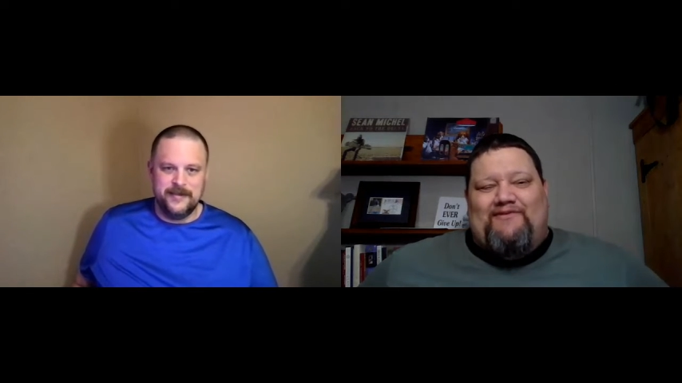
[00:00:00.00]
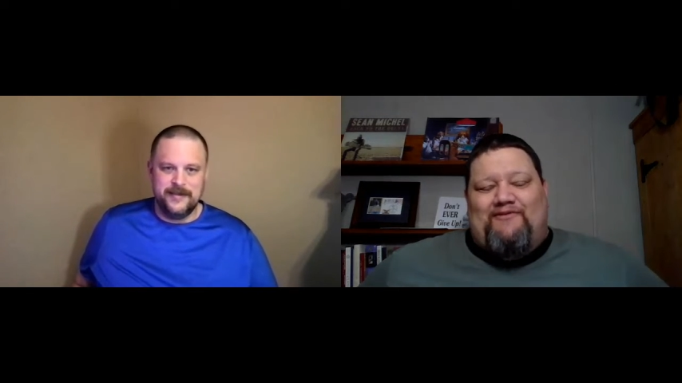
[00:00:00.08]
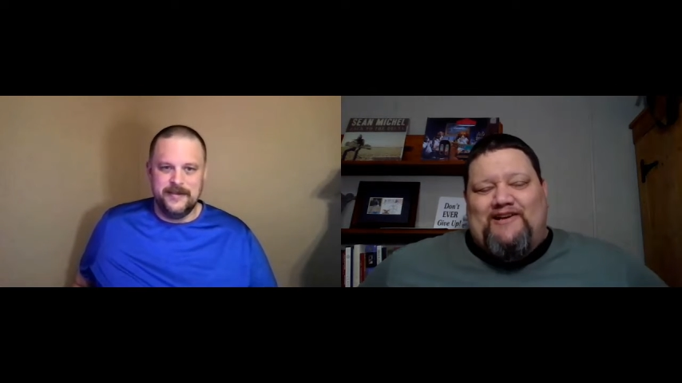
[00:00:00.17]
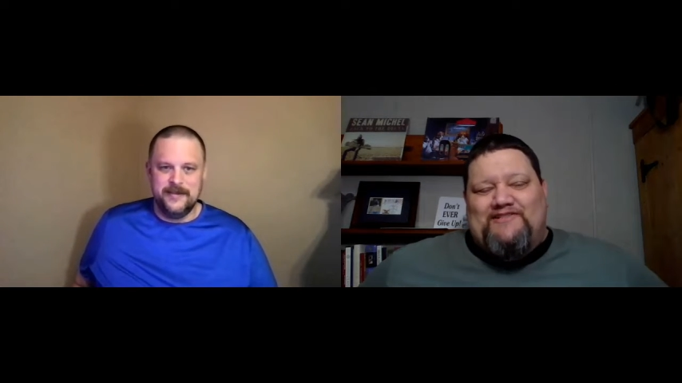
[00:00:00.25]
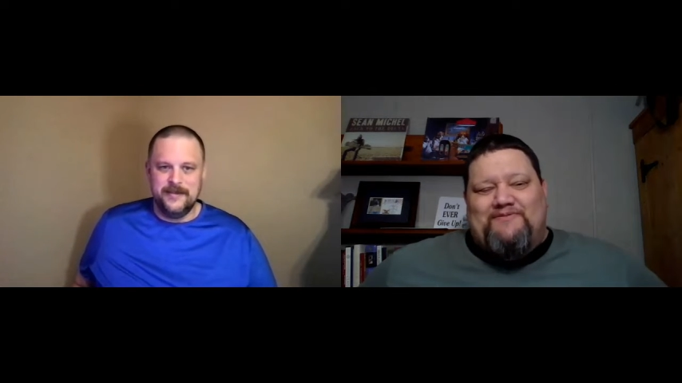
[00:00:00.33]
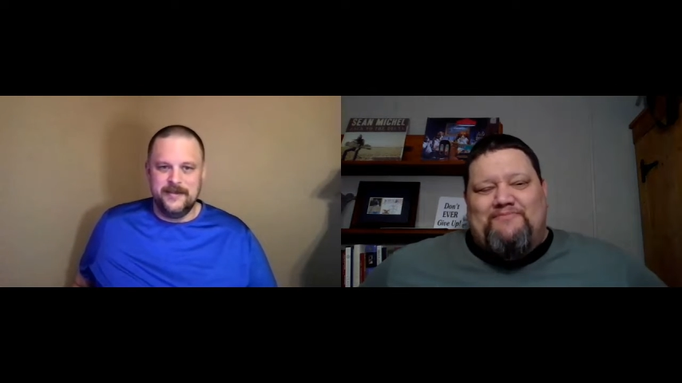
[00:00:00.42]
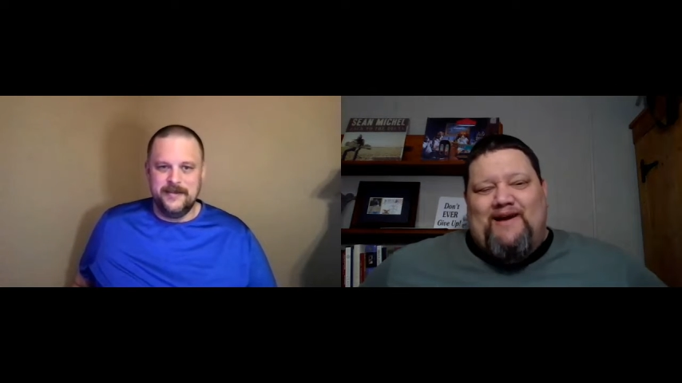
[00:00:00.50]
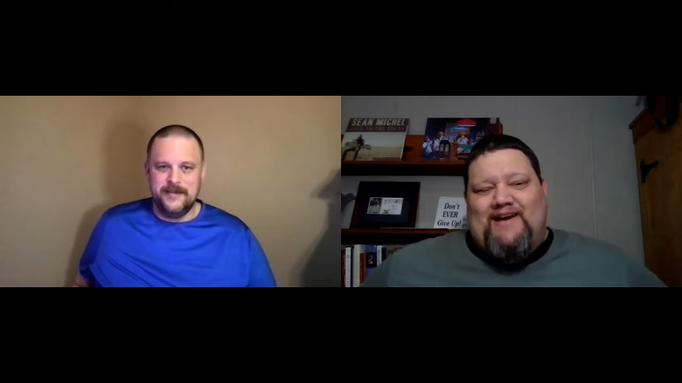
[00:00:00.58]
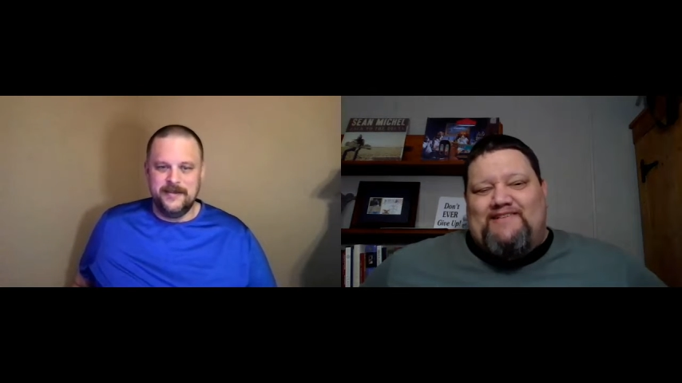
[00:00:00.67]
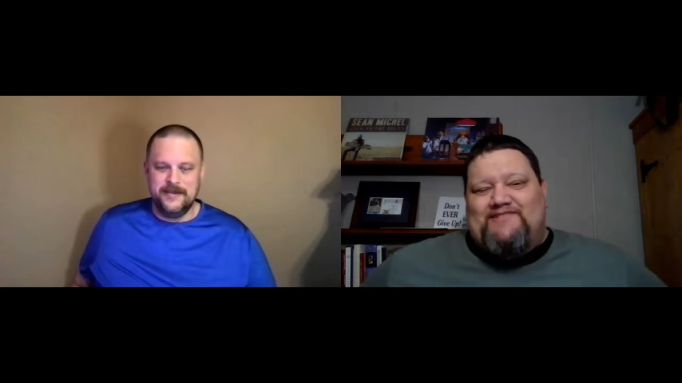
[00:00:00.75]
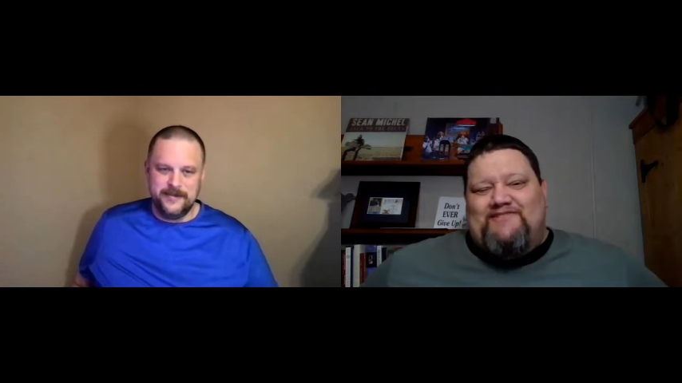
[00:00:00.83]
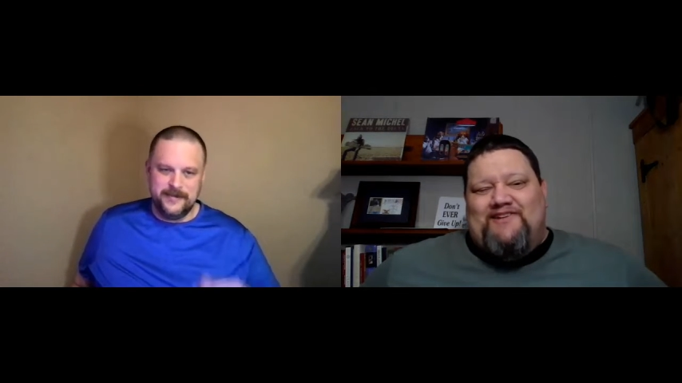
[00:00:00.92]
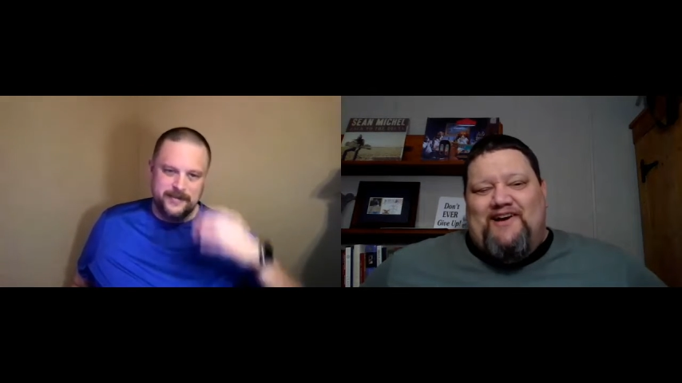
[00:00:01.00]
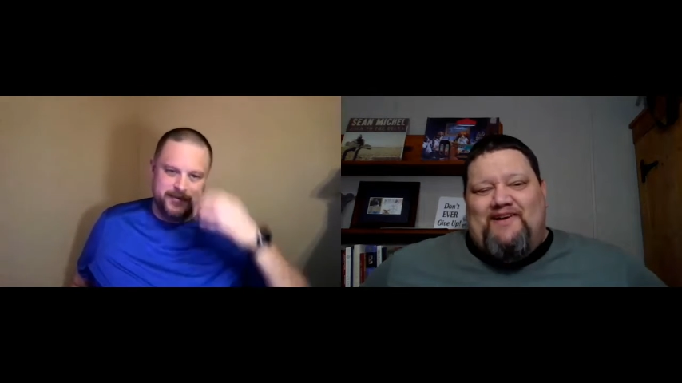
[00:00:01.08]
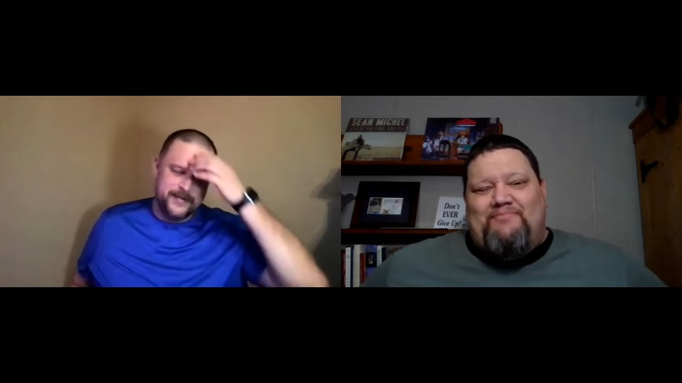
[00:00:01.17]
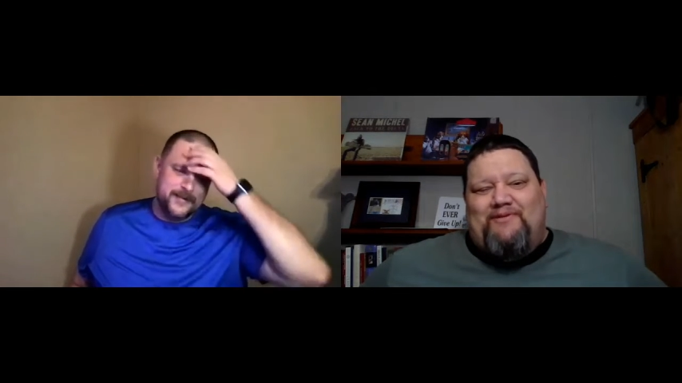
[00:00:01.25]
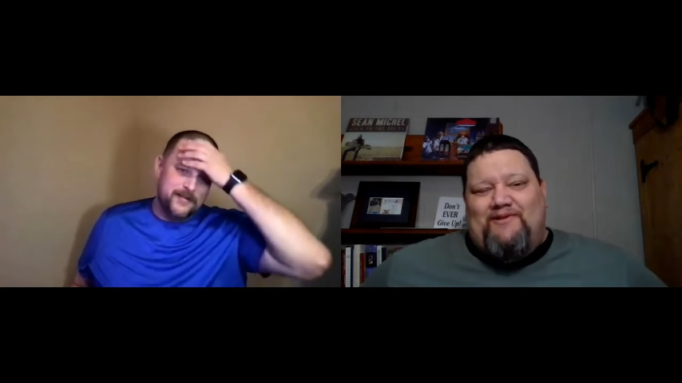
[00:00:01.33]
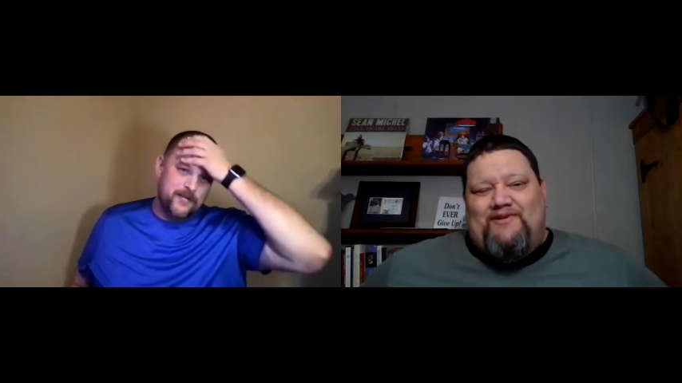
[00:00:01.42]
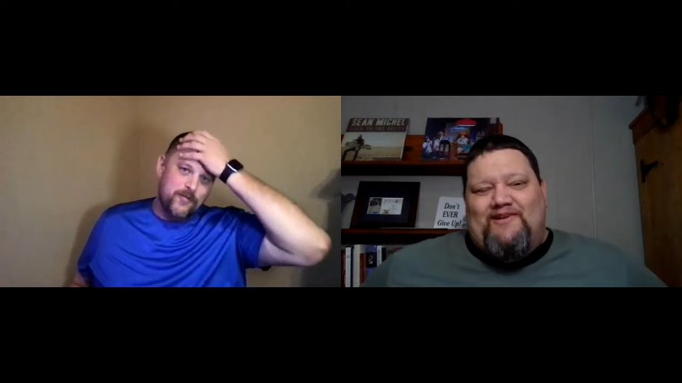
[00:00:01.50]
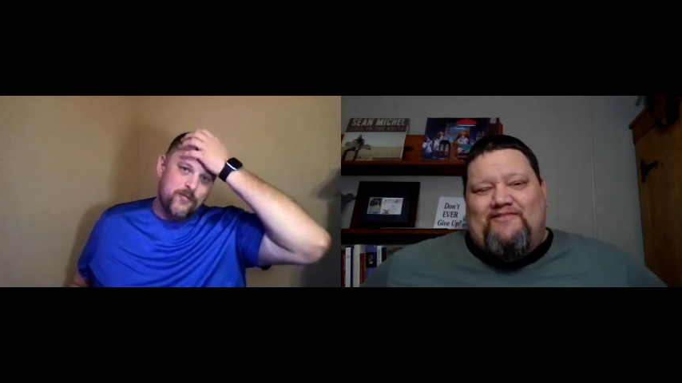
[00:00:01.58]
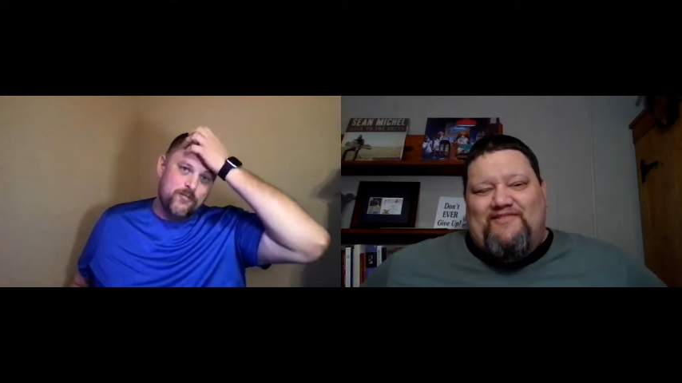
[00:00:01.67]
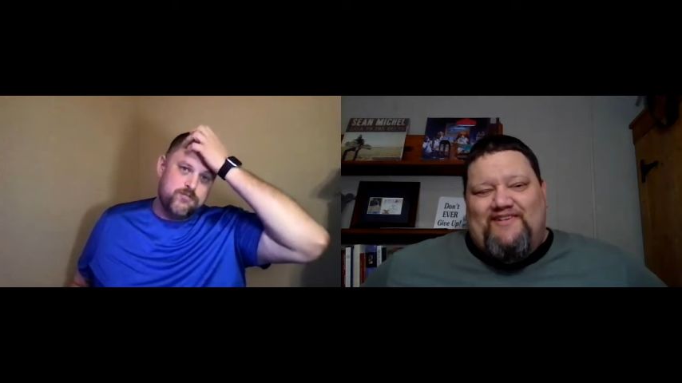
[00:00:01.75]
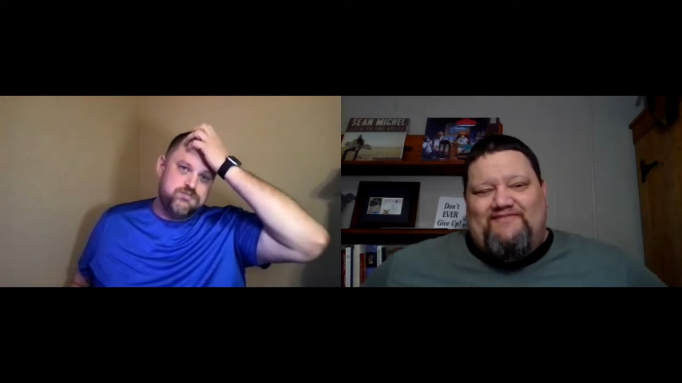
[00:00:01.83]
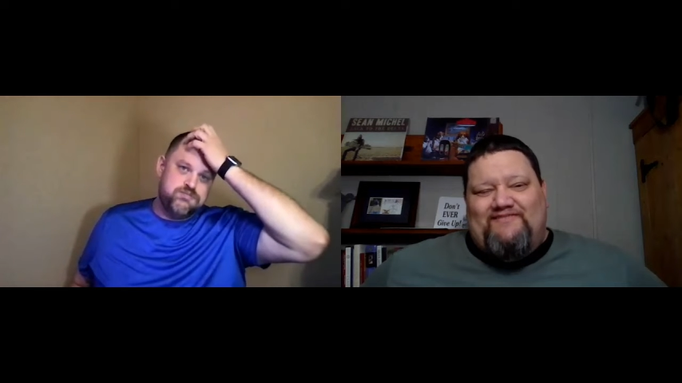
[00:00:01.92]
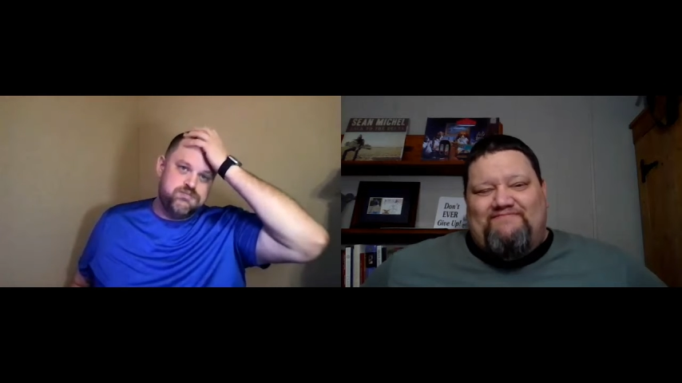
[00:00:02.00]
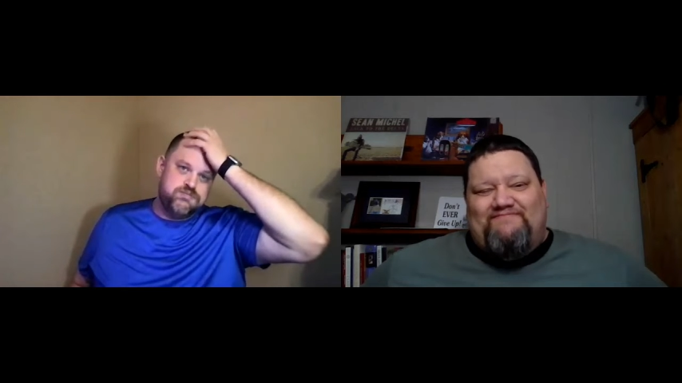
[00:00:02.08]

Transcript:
Speaker 1: and the Razorbacks are not part of it.